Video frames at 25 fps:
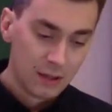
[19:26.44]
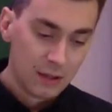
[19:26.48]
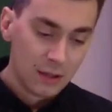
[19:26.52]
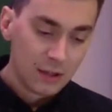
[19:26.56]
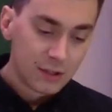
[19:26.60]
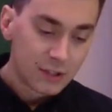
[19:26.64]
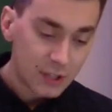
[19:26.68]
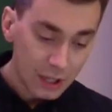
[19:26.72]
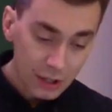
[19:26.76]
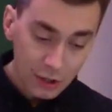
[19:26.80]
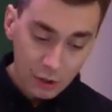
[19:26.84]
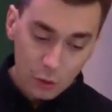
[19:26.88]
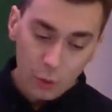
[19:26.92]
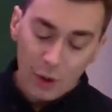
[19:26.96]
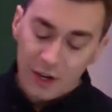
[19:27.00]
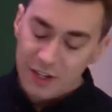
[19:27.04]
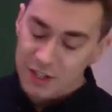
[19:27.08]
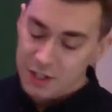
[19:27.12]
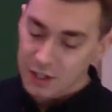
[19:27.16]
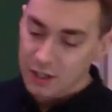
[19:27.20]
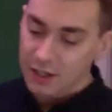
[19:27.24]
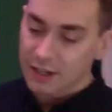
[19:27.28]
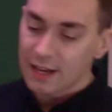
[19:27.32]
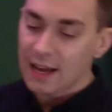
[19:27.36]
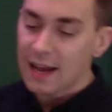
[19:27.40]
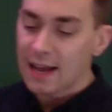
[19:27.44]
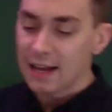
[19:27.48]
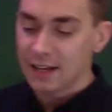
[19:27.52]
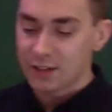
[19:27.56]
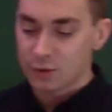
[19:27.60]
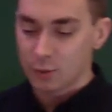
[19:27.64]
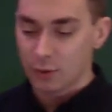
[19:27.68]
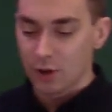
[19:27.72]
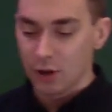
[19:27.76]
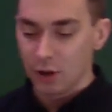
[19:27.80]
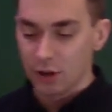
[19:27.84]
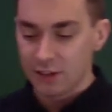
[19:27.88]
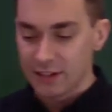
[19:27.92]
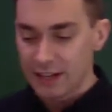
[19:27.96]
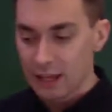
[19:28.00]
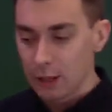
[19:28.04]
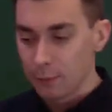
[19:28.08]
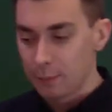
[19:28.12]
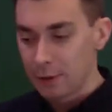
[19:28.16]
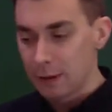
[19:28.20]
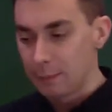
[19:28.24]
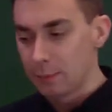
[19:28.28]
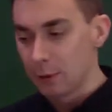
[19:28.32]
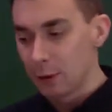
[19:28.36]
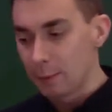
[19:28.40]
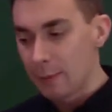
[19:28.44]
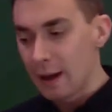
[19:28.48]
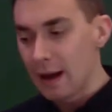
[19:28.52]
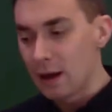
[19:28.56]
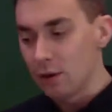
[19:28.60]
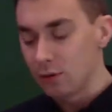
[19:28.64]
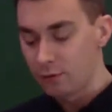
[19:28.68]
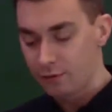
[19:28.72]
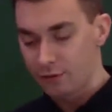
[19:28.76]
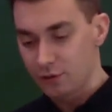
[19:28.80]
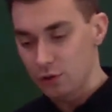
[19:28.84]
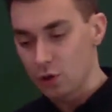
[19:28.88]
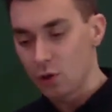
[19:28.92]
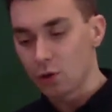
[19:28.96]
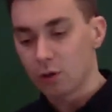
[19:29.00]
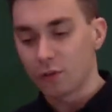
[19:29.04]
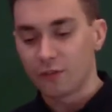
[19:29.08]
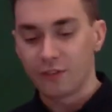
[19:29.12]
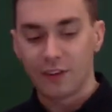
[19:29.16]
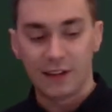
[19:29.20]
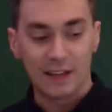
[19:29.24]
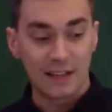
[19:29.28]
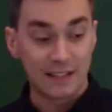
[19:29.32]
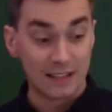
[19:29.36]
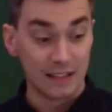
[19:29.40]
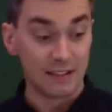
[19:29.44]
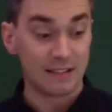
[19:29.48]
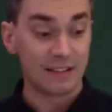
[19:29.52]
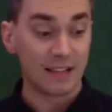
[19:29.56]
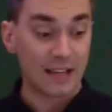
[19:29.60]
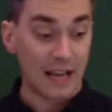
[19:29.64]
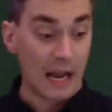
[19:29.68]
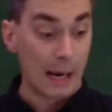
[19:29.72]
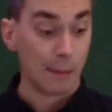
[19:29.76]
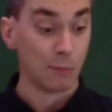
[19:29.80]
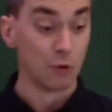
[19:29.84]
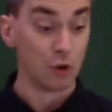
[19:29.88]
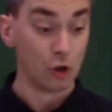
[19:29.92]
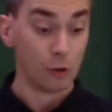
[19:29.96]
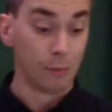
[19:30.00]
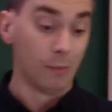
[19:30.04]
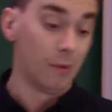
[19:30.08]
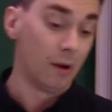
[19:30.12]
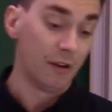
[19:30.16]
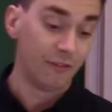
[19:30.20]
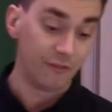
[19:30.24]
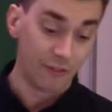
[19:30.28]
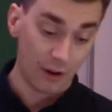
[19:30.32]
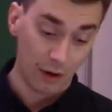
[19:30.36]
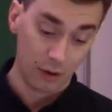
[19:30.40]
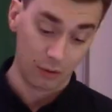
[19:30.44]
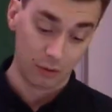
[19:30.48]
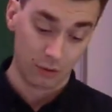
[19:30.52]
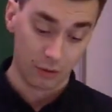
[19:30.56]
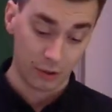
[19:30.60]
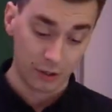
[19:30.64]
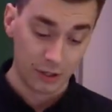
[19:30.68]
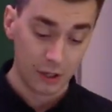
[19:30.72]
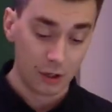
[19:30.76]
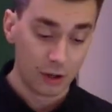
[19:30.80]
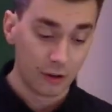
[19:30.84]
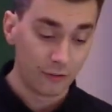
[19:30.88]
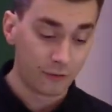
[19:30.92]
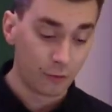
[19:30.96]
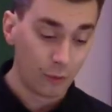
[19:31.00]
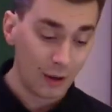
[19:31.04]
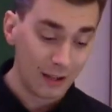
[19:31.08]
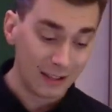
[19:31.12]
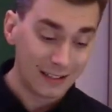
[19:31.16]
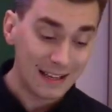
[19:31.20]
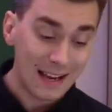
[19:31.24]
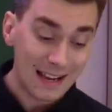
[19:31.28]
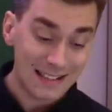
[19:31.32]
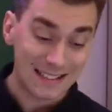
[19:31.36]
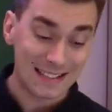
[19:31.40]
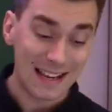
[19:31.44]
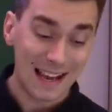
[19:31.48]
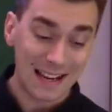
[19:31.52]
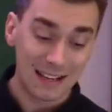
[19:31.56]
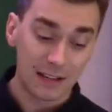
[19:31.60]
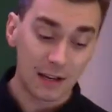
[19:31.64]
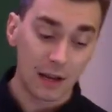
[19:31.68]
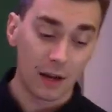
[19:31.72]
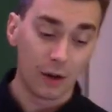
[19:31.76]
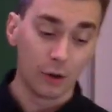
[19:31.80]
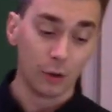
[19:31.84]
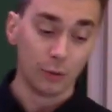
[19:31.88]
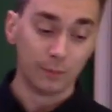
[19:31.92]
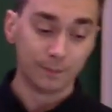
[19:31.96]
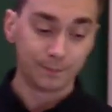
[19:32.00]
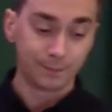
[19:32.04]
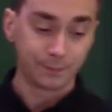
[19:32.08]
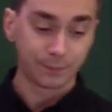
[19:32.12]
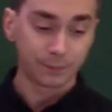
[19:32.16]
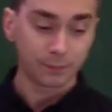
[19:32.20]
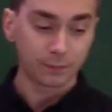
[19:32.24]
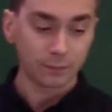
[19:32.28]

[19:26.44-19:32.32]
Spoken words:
So the question I get asked when I tell people about photography is the camera on my phone good enough? Well, yes and no.